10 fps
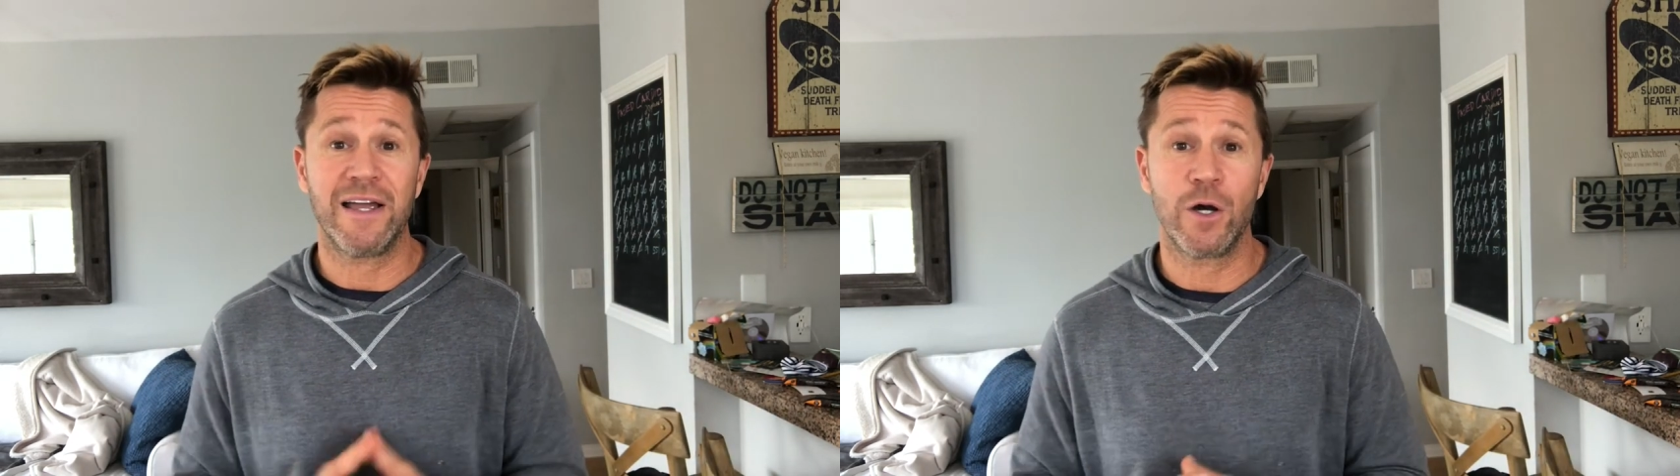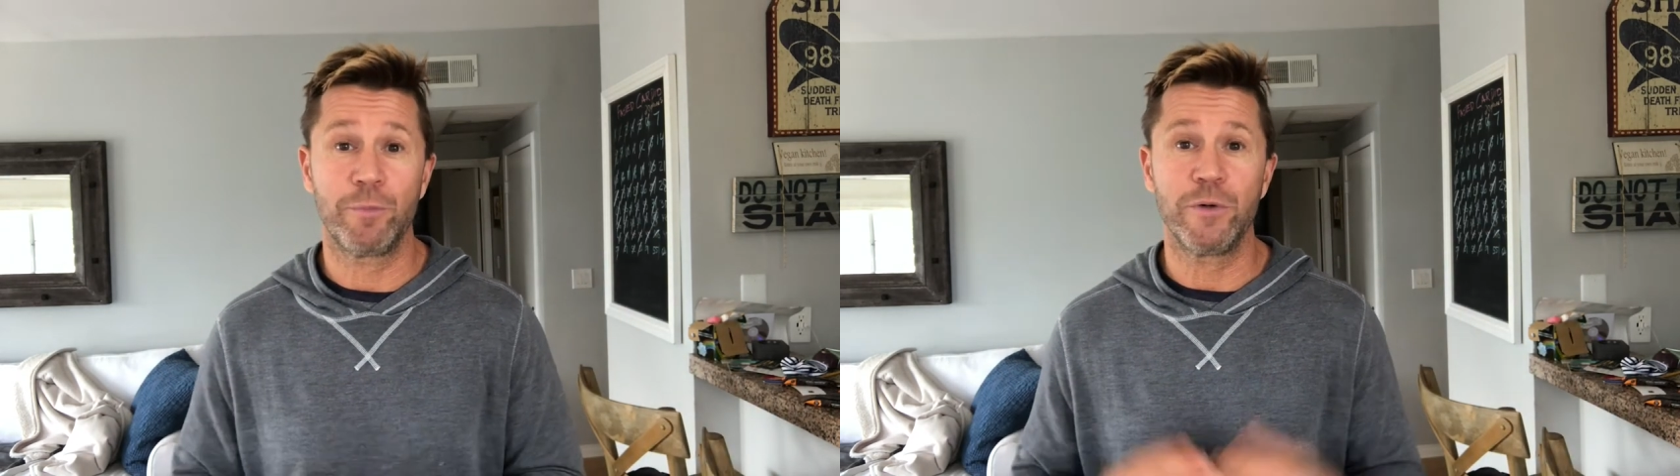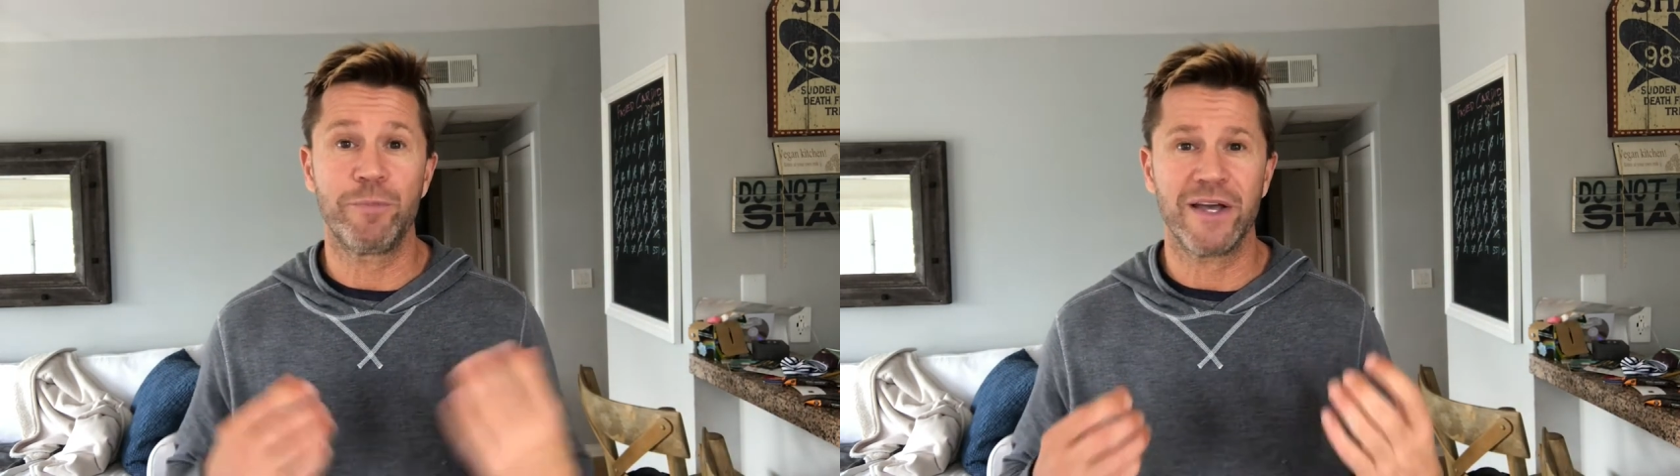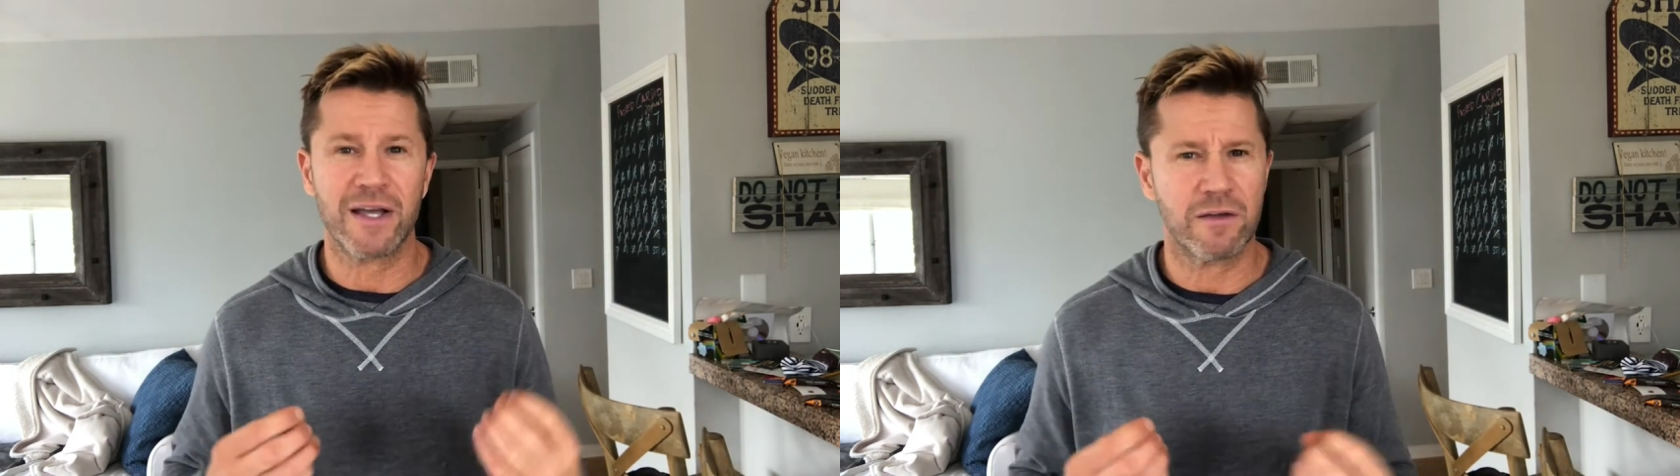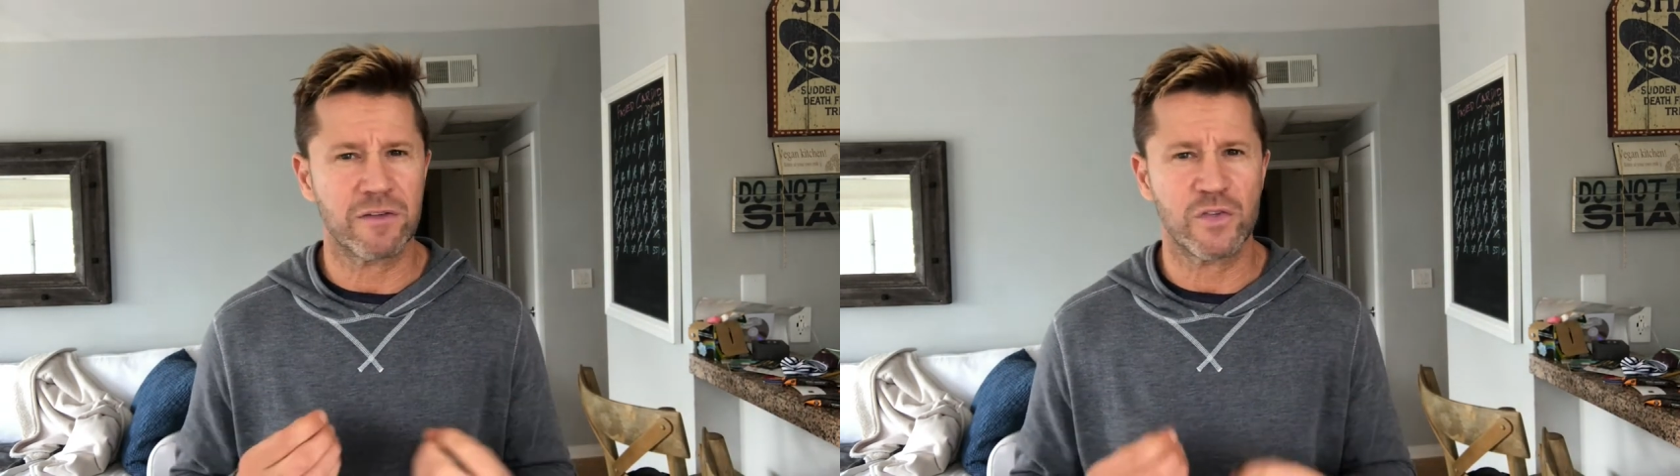I help you
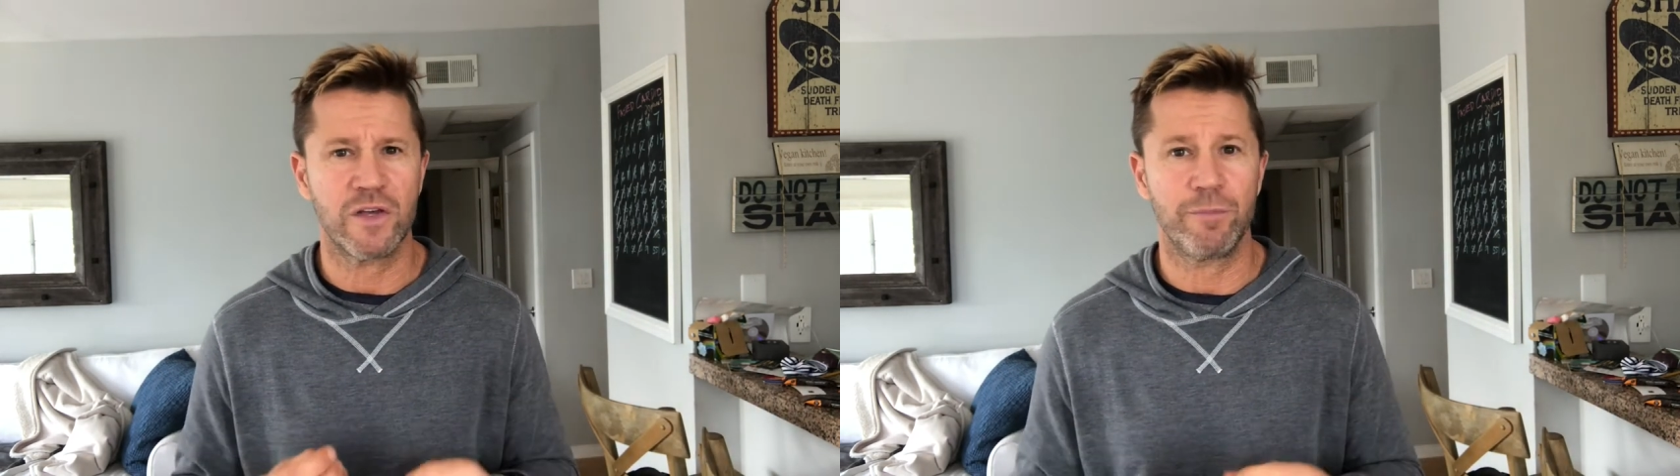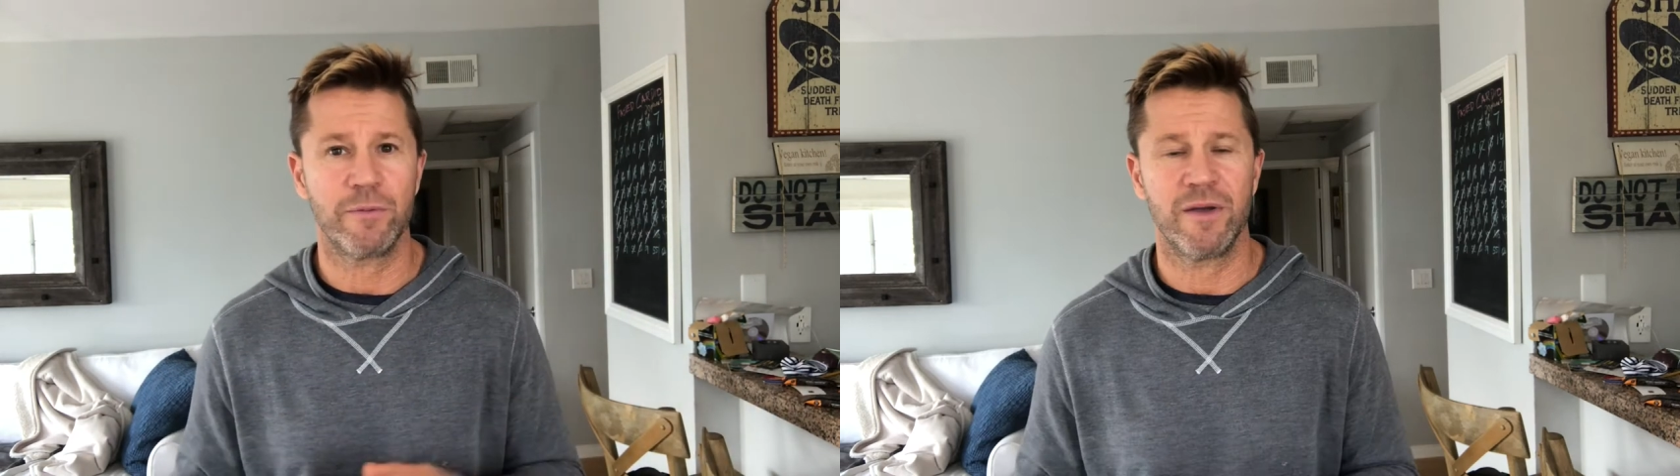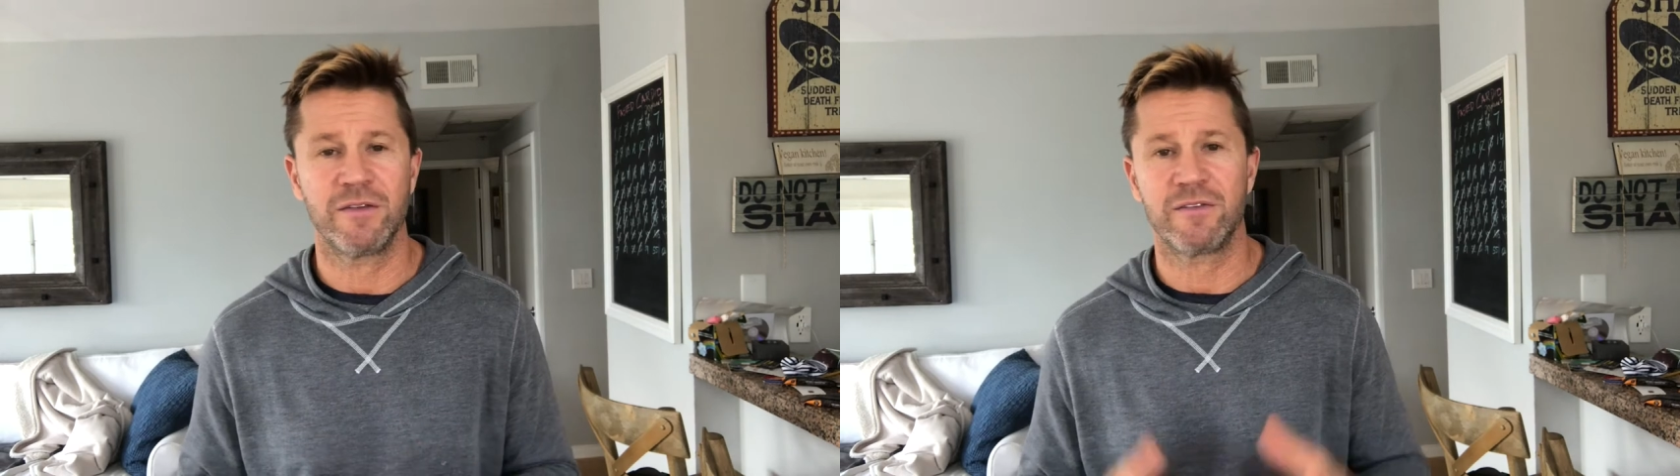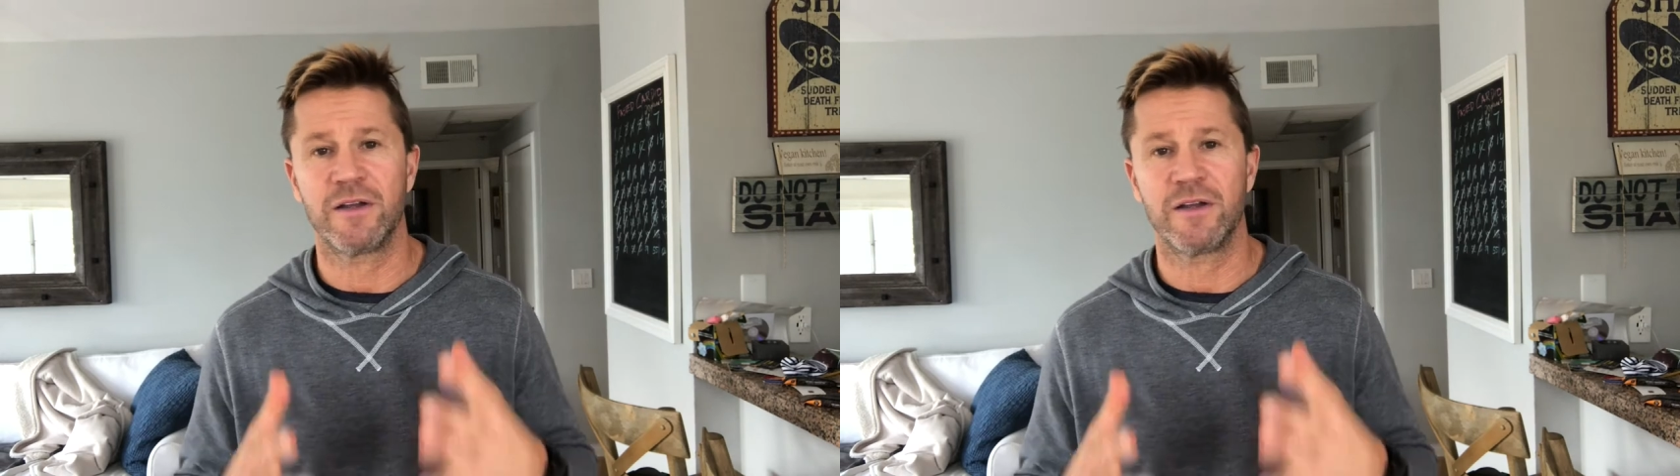pick out the supplements